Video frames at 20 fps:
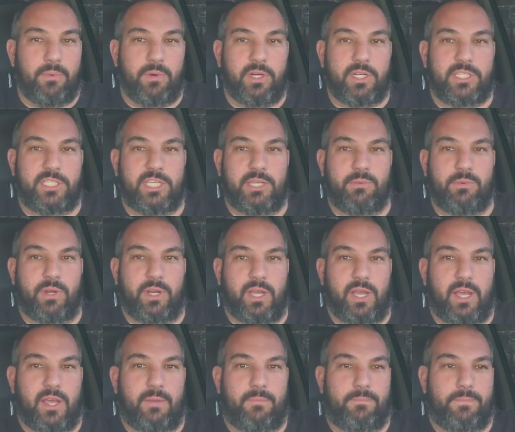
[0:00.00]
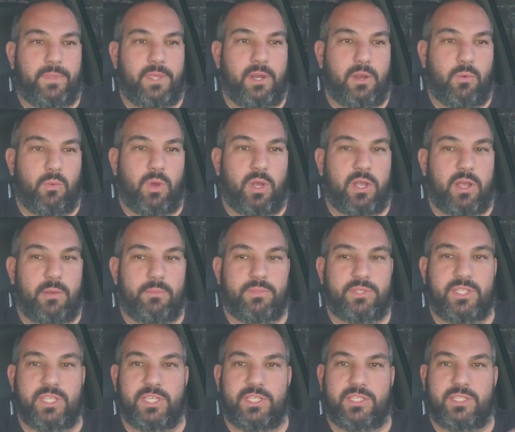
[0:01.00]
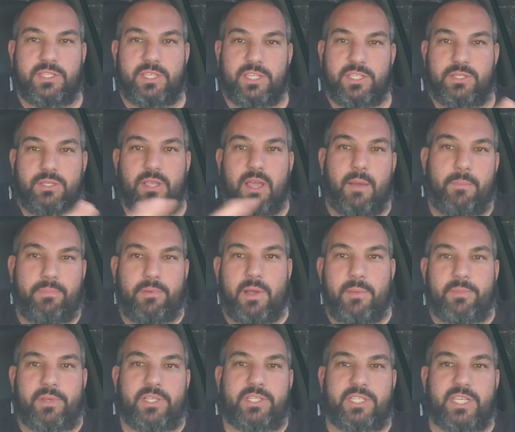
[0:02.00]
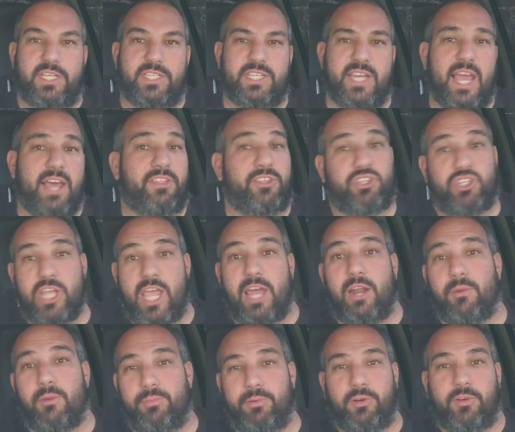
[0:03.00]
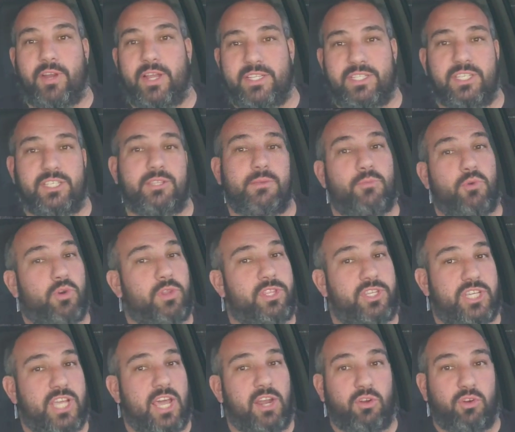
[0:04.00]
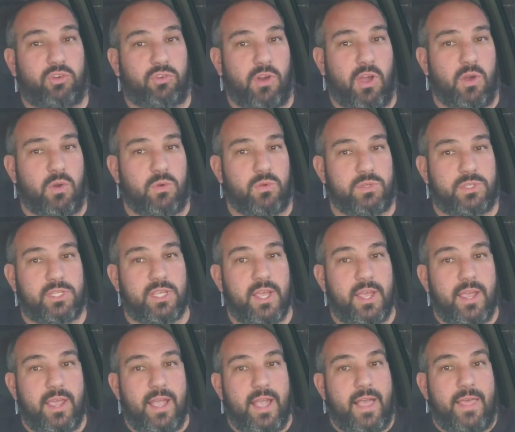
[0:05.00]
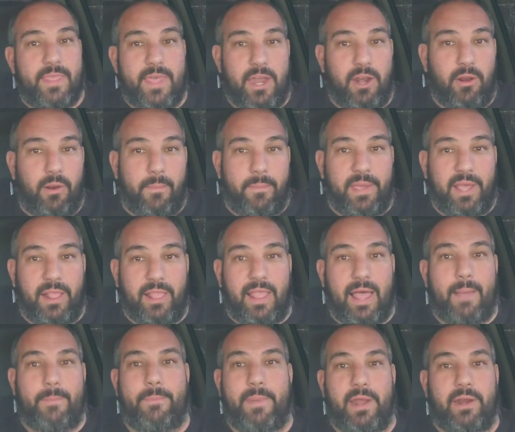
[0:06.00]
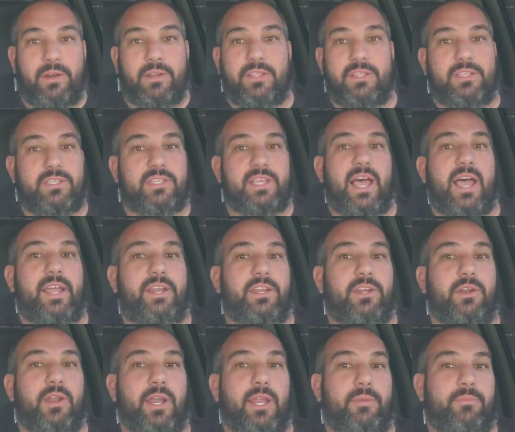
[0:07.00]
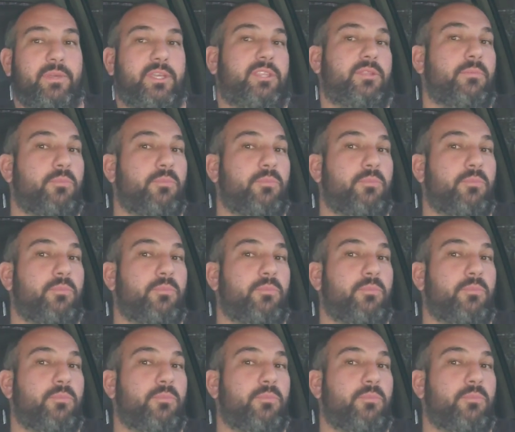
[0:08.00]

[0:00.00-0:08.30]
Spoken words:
We're going to see what, you know, what comes this upcoming season, how the channel progresses. The more the channel grows, then it'll be a lot better to decide. You know what I mean?